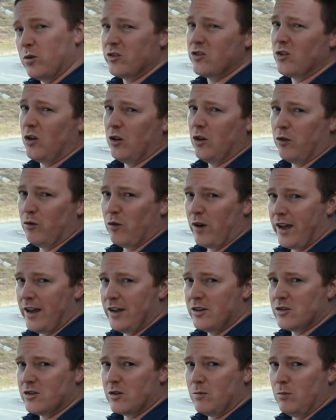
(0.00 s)
It's all the
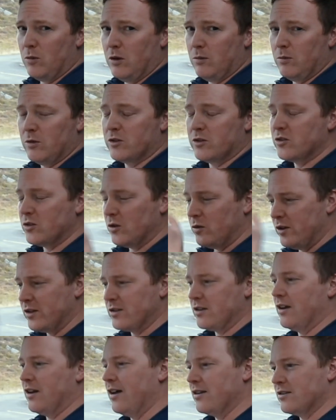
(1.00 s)
rage at the moment, so
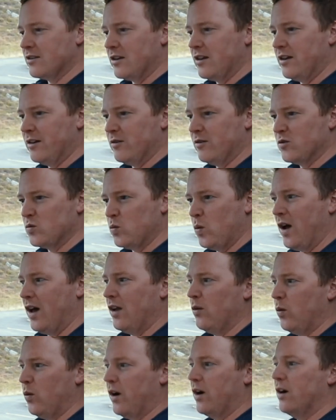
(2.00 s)
Nissan has it here as
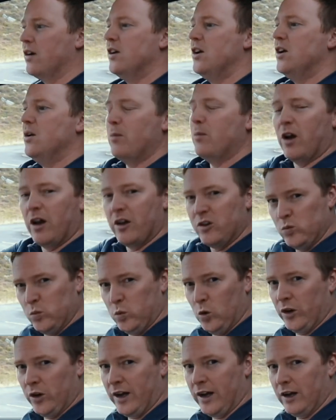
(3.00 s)
well, where behind
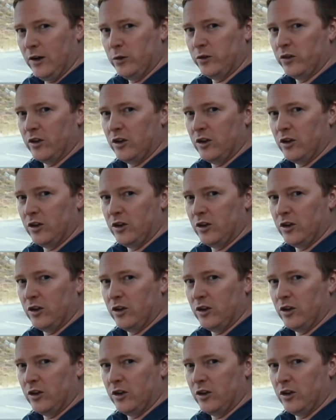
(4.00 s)
one housing